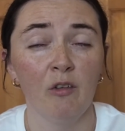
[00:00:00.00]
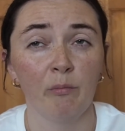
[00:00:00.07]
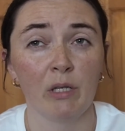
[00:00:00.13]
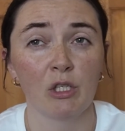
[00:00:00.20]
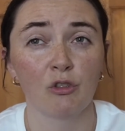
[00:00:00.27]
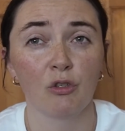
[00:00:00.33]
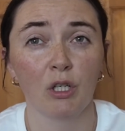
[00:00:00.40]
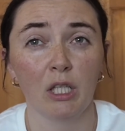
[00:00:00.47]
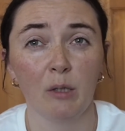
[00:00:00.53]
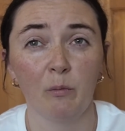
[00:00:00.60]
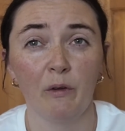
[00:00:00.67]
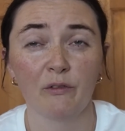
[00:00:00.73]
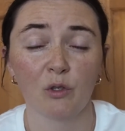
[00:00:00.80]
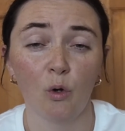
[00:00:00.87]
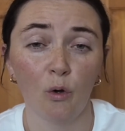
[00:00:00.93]
been struggling
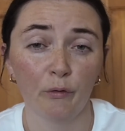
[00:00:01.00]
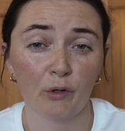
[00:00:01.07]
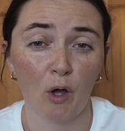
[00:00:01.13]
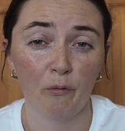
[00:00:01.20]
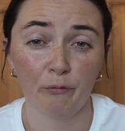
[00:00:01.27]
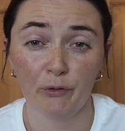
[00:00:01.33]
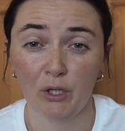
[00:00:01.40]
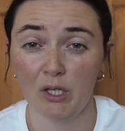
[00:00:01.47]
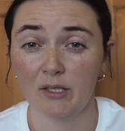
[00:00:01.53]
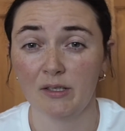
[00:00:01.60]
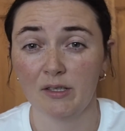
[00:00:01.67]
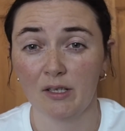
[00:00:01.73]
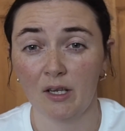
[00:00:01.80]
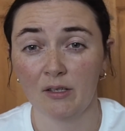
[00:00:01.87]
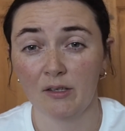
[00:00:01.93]
with sort of
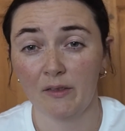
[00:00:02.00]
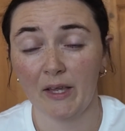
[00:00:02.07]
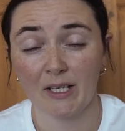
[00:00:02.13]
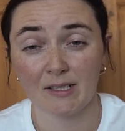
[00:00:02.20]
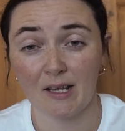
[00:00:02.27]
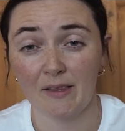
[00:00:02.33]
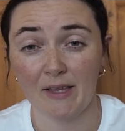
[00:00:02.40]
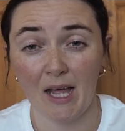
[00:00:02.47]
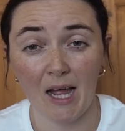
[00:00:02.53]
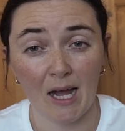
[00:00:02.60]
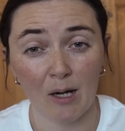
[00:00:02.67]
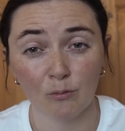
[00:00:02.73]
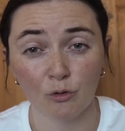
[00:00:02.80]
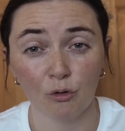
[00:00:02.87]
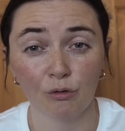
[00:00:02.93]
confidence and things like that
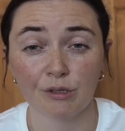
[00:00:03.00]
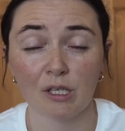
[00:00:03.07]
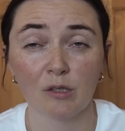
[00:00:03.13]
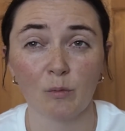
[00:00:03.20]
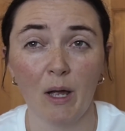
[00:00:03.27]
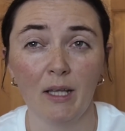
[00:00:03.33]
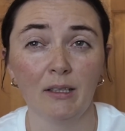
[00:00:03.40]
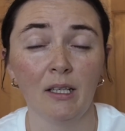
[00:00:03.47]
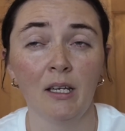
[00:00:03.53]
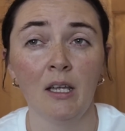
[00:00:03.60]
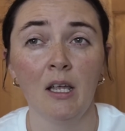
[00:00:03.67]
outdoors as well.